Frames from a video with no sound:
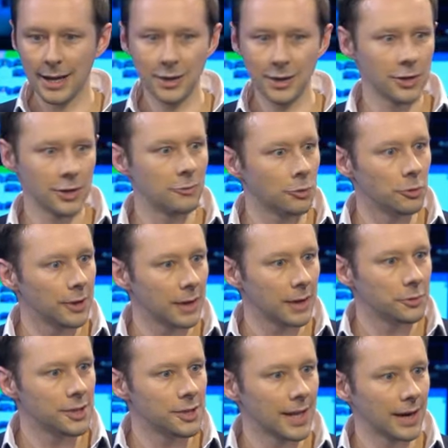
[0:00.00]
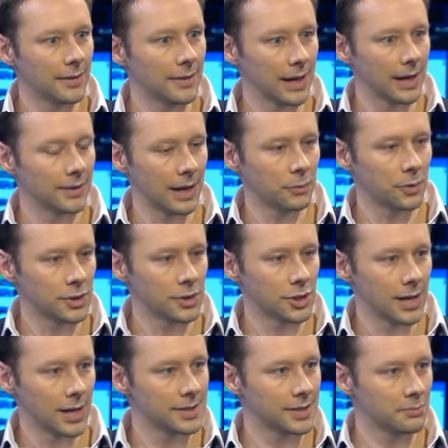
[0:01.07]
In general, that would
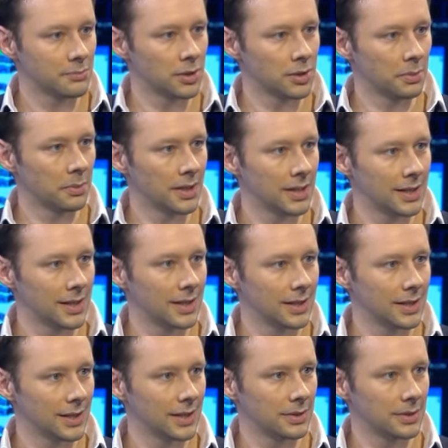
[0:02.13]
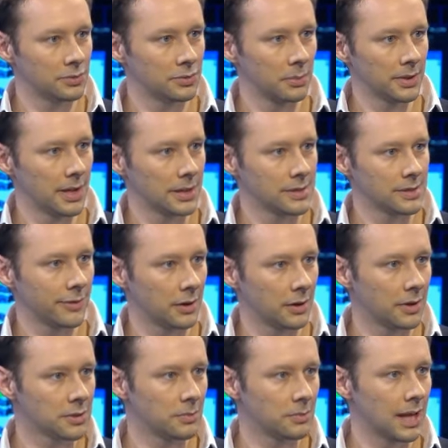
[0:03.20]
suggest that probably there's a fair
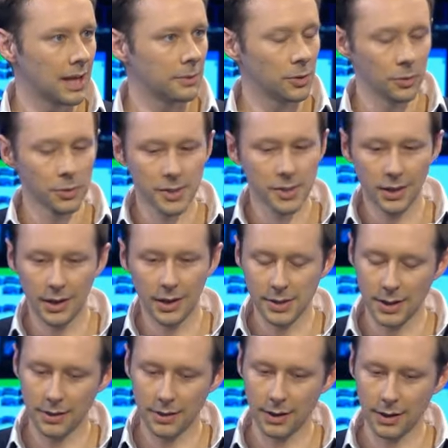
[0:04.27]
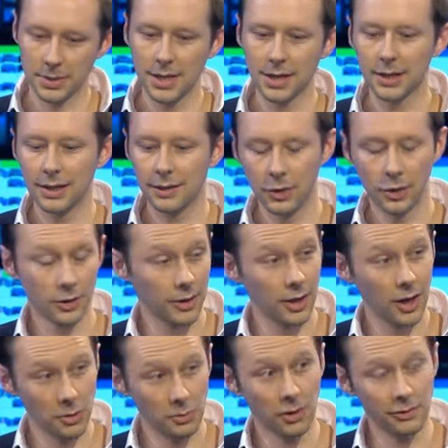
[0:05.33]
amount of blame on all sides. And I think particularly if you look at the
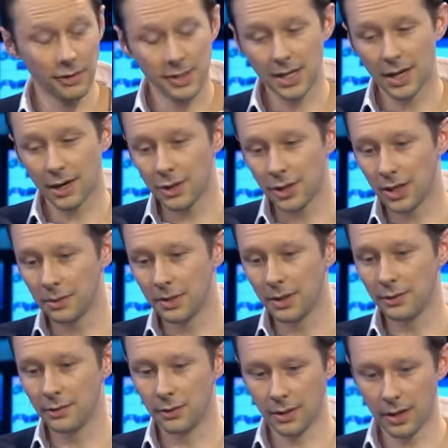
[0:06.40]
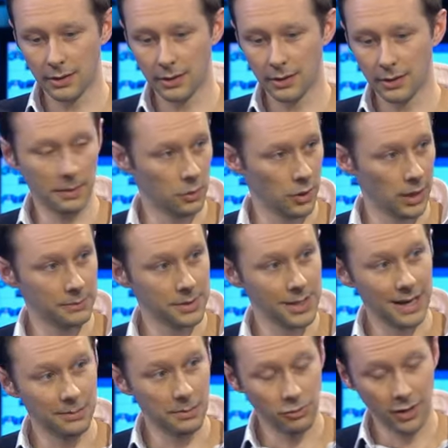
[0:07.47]
Home Office, actually, I mean, you think about what happened
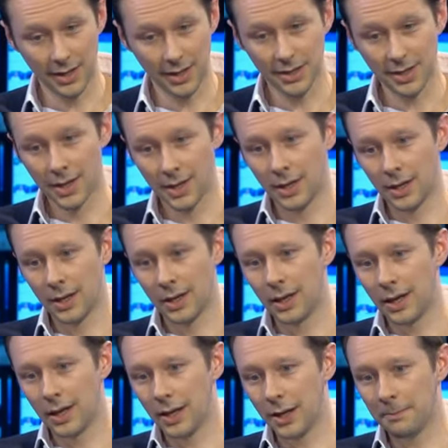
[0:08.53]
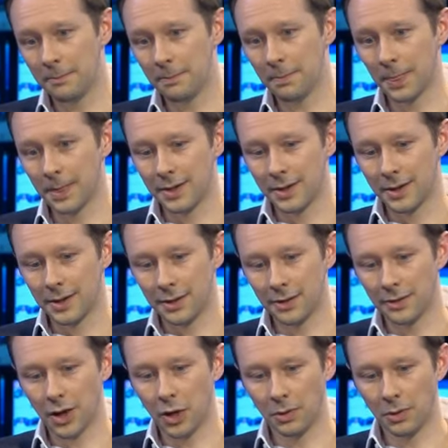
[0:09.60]
to Amber Rudd.
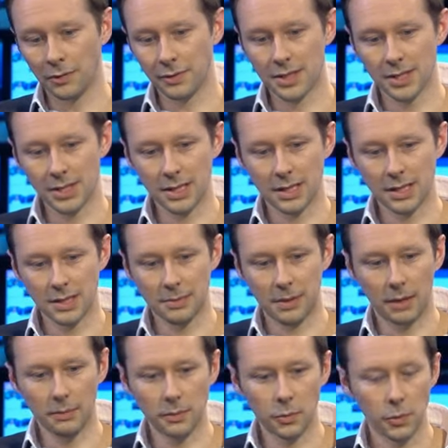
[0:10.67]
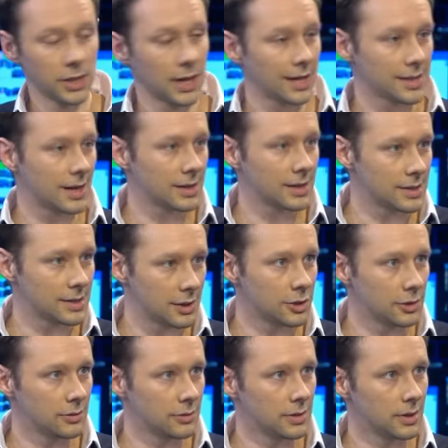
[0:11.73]
The Home Office is a department which has had its
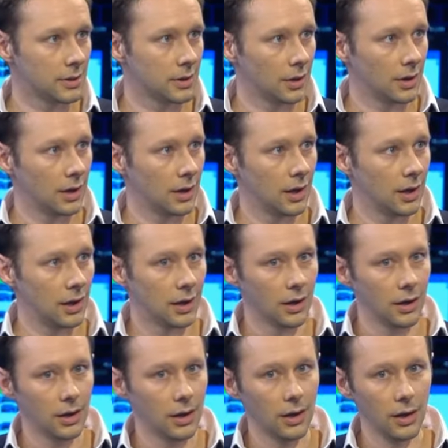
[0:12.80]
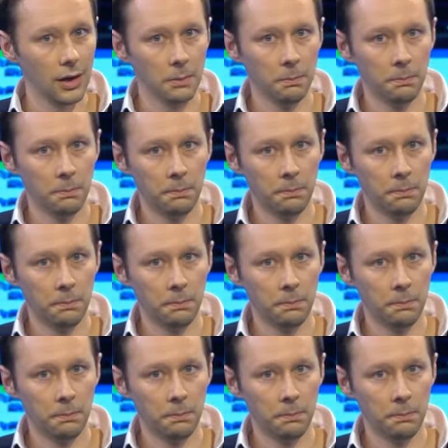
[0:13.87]
issues. Yeah.